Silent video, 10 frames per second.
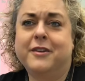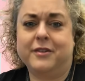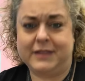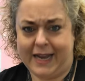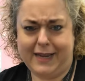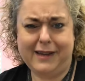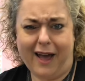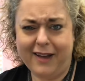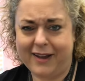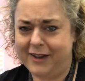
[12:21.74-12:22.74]
Lady
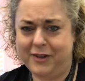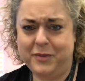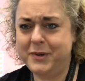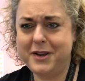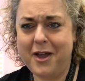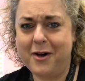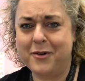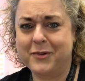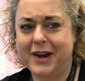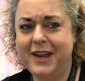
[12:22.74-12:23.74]
Gaga, who would
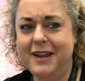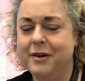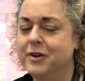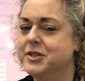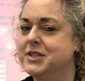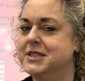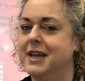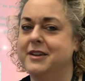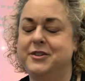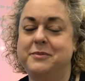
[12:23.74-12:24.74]
know, right? Oh, she's
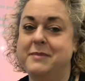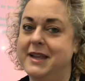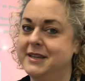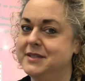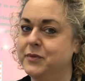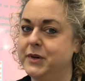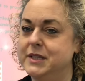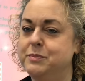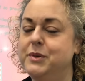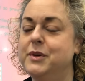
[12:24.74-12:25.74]
got a tremendous voice,
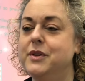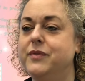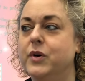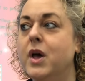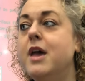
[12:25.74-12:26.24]
beautiful.